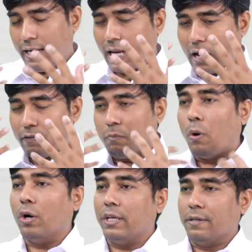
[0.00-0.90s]
In our
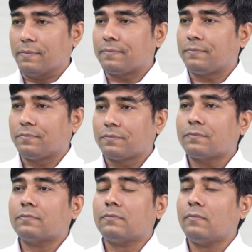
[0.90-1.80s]
body,
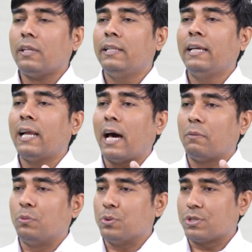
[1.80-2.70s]
there are
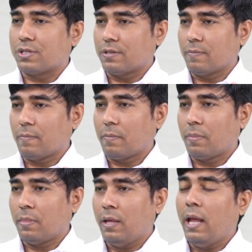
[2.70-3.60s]
hormones.
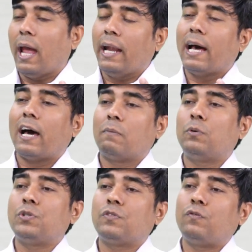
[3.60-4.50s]
And
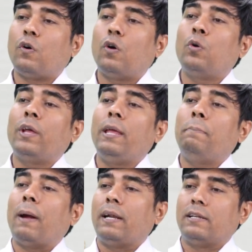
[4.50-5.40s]
hormones follow a
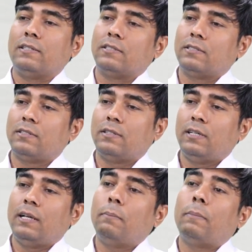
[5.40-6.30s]
pattern,
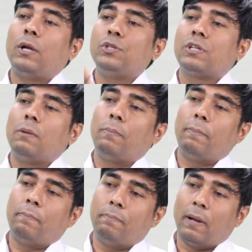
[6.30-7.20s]
biological
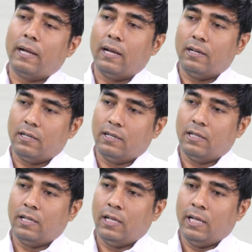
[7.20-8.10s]
pattern.
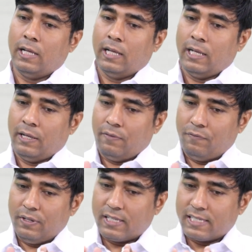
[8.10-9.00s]

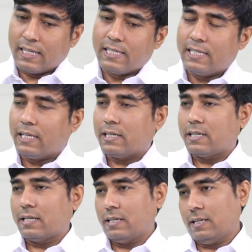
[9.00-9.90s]
With
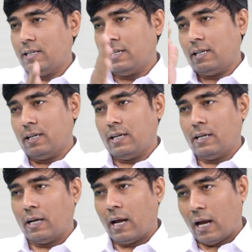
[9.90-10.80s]
sunset,
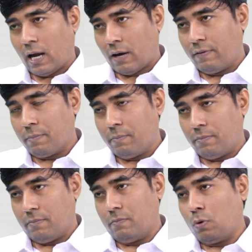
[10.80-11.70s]
our
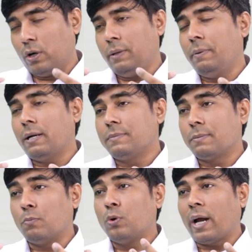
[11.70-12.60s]
body
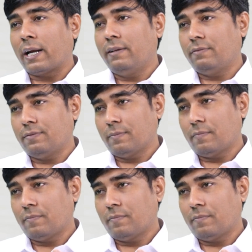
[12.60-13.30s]
becomes more active.